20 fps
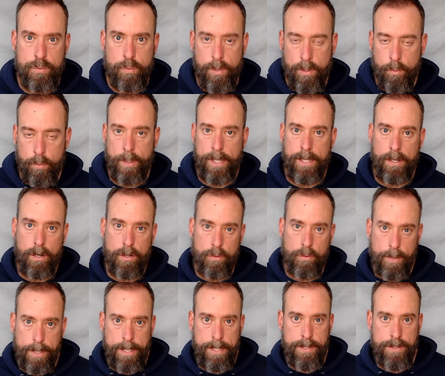where we are
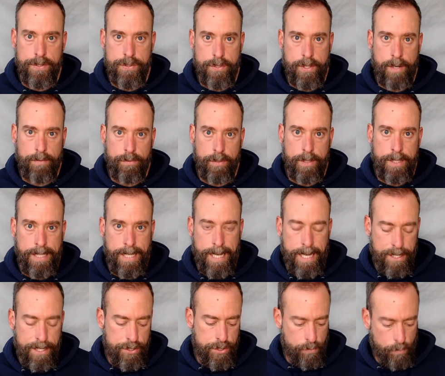rediscovering the
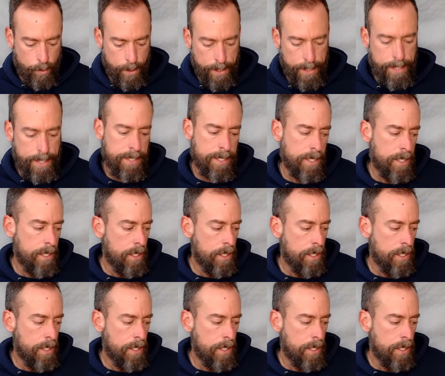ancient way.